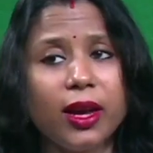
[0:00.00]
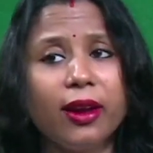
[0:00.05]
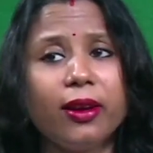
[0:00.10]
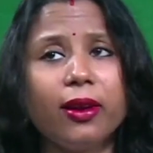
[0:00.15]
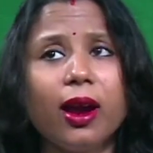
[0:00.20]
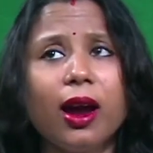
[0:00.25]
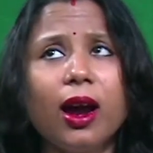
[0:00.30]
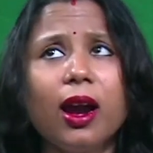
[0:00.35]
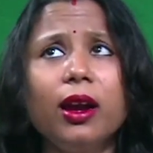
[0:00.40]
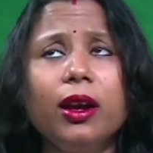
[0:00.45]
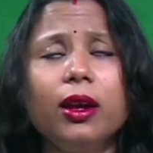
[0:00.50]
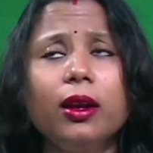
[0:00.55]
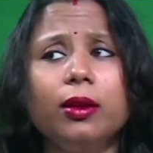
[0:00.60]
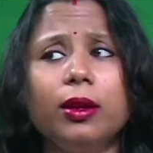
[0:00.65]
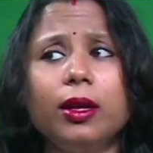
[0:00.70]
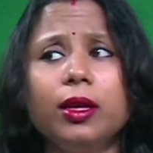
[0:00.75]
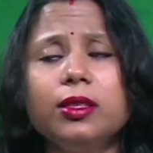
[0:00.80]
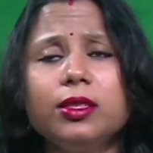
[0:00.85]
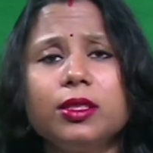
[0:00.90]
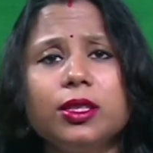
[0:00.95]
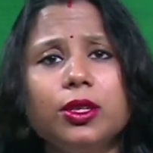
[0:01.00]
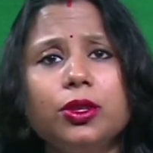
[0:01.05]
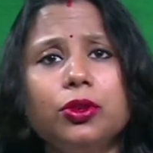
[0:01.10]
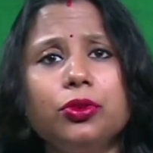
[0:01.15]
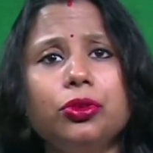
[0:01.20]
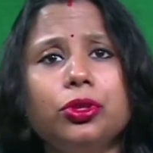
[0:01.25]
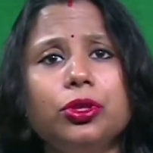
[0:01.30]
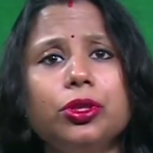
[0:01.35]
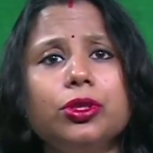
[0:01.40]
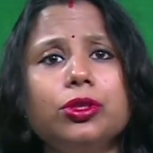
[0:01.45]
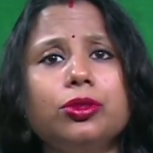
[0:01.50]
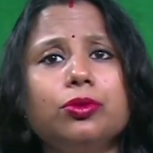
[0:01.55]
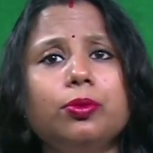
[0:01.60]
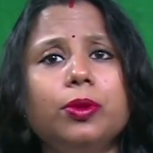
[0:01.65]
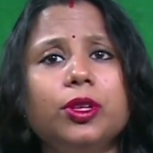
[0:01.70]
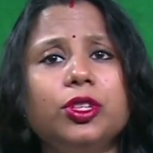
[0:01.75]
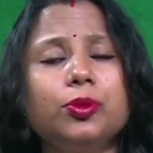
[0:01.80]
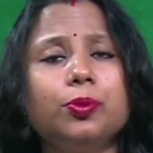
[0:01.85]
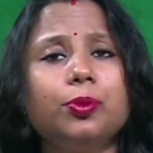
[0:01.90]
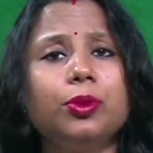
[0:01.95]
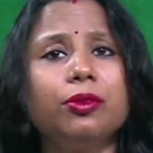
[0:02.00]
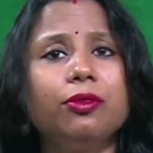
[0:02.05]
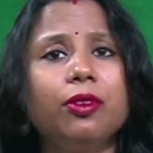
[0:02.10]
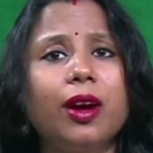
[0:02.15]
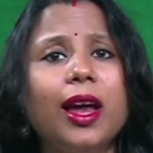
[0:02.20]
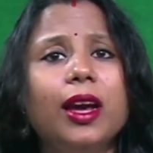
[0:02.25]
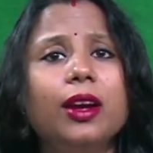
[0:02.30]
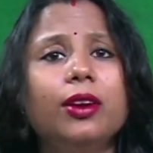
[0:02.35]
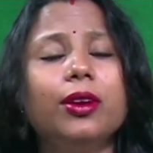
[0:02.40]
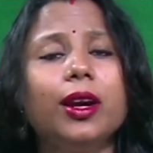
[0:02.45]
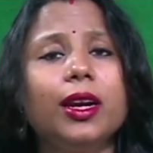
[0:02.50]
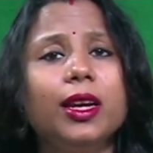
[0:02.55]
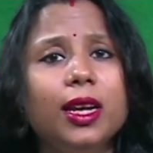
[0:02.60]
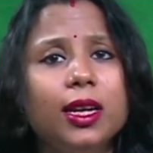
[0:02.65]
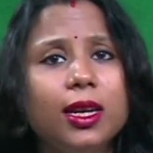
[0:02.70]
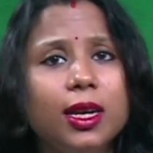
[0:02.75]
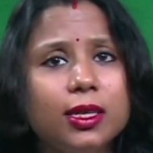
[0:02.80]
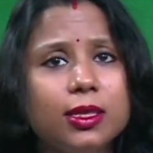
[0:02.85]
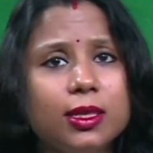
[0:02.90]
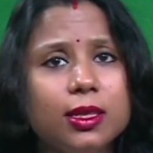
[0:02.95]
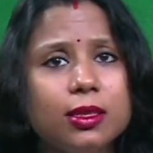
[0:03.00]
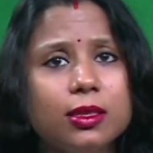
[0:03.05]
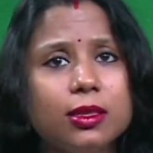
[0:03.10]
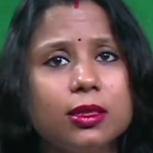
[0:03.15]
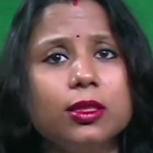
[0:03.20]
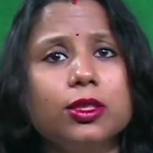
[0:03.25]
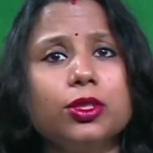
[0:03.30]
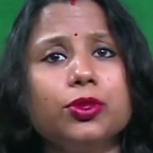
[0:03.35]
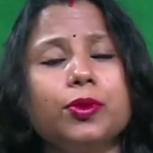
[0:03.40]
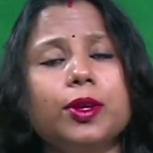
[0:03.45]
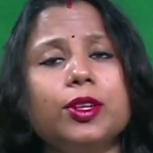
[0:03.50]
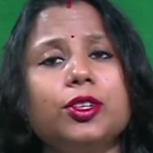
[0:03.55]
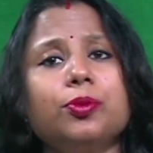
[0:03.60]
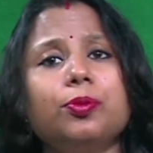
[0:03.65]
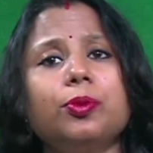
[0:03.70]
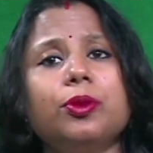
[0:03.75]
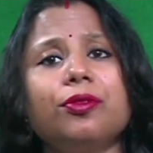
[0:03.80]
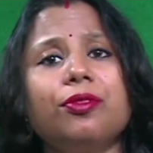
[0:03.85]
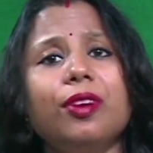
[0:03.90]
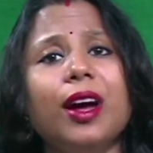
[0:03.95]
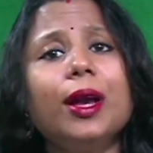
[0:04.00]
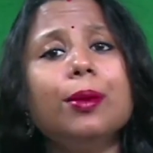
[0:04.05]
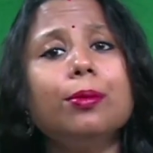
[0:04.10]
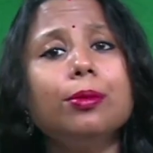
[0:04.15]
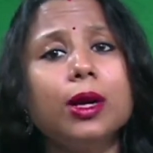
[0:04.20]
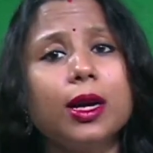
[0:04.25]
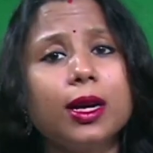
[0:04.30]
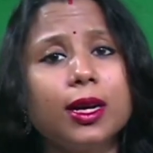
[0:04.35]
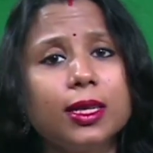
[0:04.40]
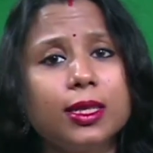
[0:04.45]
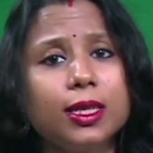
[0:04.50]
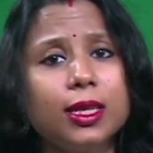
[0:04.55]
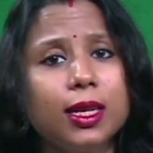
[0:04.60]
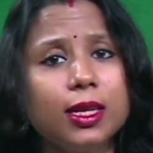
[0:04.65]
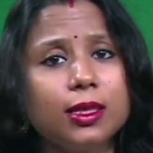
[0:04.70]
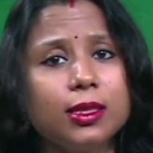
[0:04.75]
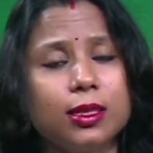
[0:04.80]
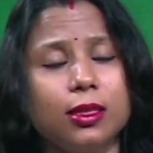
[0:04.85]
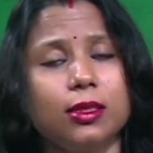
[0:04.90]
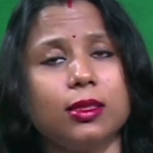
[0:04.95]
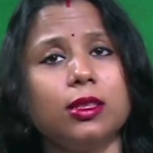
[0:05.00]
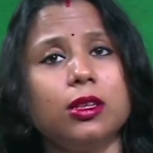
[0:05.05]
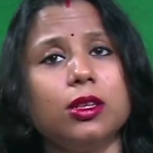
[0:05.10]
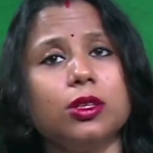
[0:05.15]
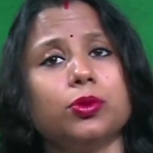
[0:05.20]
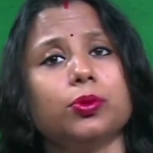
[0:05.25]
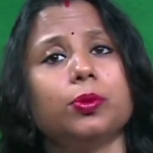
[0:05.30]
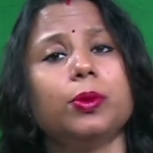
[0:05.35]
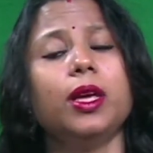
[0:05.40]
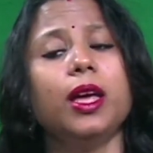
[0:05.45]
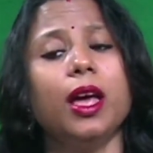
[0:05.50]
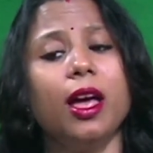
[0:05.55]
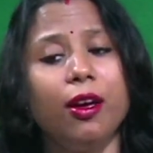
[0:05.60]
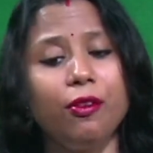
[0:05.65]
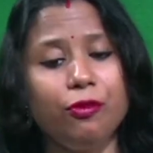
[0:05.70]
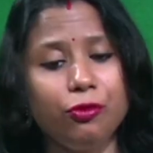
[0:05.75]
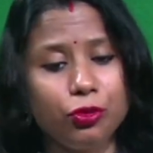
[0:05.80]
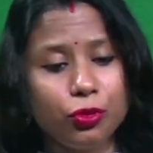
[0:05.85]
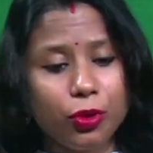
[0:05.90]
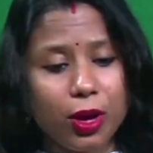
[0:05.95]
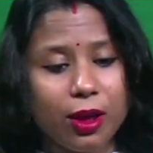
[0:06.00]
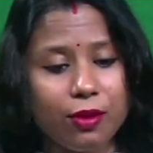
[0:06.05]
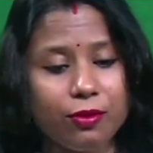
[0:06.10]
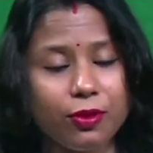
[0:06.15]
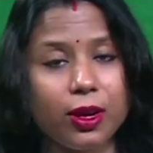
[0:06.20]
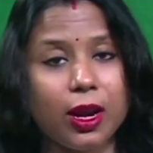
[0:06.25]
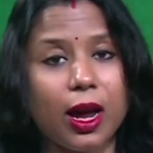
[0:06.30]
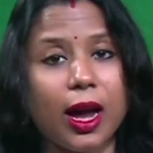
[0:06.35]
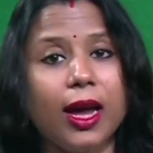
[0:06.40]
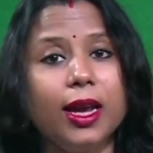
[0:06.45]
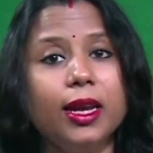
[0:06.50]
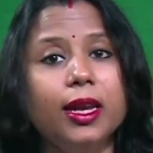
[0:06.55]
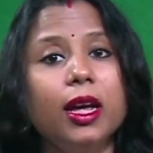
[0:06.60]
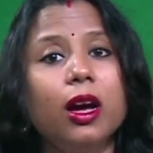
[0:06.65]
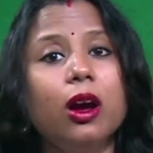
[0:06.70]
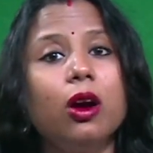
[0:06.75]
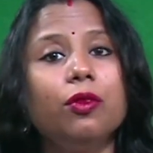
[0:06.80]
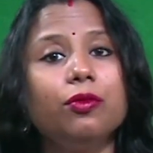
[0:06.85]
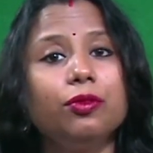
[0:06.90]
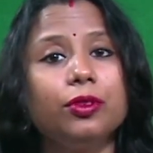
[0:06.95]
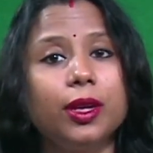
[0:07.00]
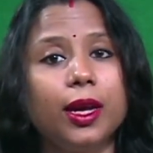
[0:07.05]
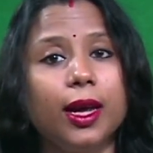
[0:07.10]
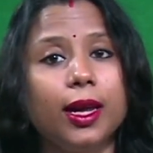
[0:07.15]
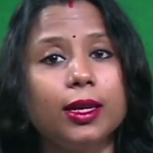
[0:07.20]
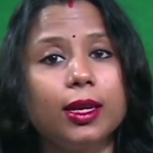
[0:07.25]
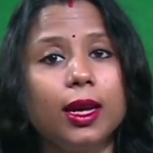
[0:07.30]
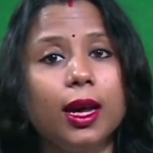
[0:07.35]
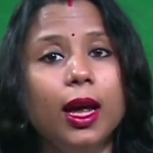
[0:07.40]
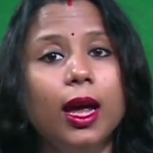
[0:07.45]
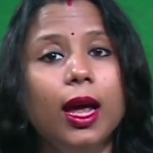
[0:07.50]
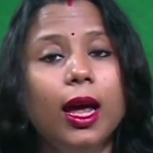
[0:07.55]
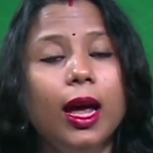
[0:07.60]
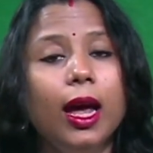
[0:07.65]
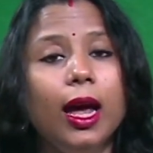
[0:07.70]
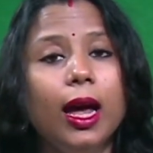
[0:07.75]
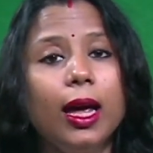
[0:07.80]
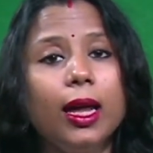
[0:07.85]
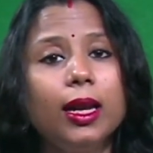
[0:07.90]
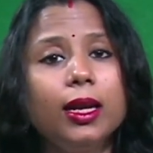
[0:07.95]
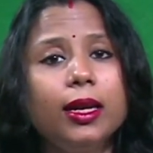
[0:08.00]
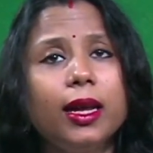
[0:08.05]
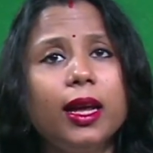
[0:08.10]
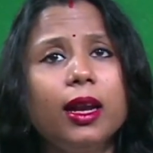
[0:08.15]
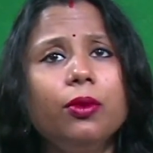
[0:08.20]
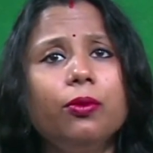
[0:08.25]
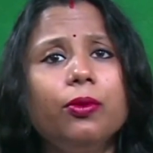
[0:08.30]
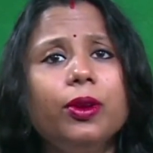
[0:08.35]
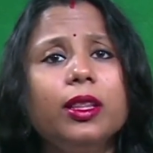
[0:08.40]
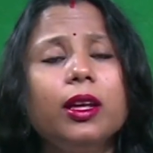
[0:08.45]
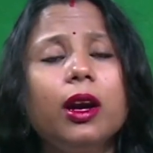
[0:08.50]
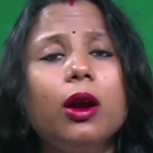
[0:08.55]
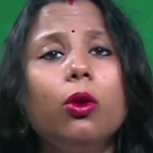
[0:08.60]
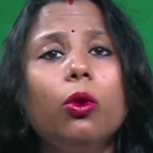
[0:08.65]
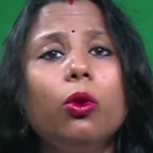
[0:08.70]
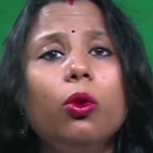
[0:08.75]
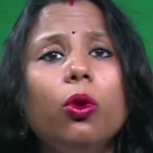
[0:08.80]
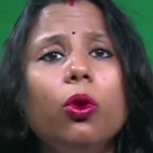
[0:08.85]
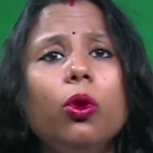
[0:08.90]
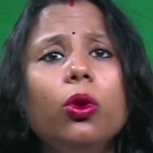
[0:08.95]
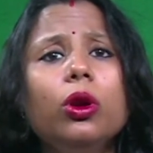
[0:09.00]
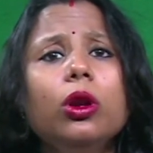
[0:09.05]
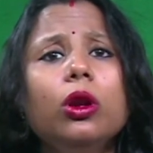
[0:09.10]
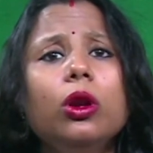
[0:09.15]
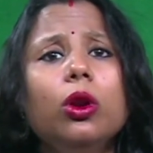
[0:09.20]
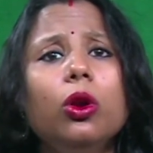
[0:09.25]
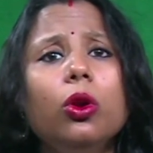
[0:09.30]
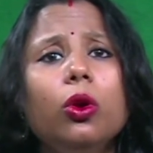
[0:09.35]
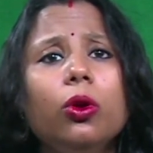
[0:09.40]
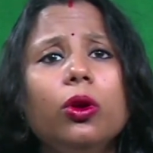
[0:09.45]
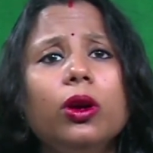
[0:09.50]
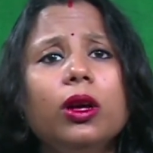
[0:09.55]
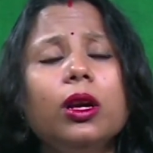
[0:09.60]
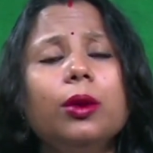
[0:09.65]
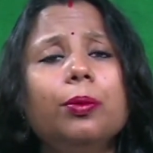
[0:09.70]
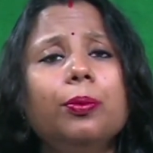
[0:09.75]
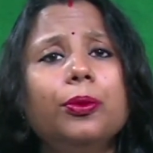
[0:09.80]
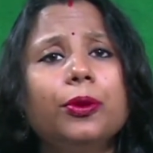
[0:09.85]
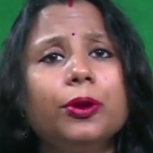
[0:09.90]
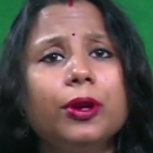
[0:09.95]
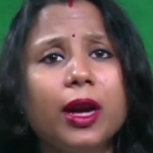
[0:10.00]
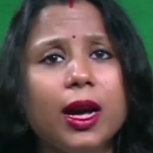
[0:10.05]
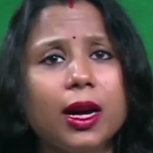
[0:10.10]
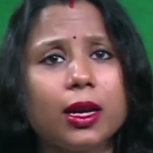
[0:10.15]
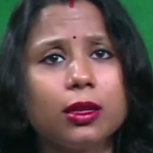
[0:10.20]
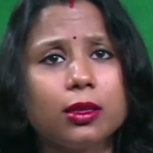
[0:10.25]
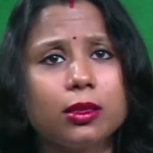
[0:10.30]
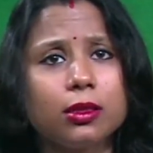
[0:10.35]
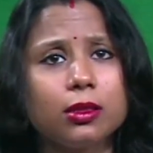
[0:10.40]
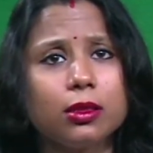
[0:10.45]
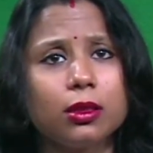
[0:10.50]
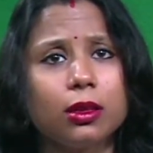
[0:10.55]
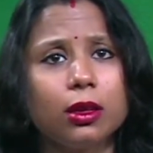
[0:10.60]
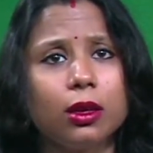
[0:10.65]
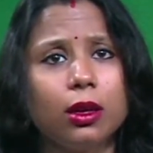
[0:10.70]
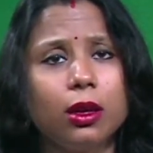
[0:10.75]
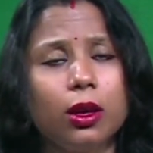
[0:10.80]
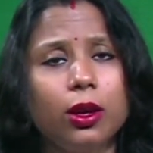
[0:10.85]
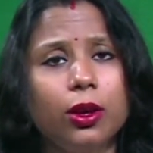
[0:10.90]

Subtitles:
there are institutions which provide credit assistance, which provide marketing assistance. We have to have an idea of that, and then with our own local products.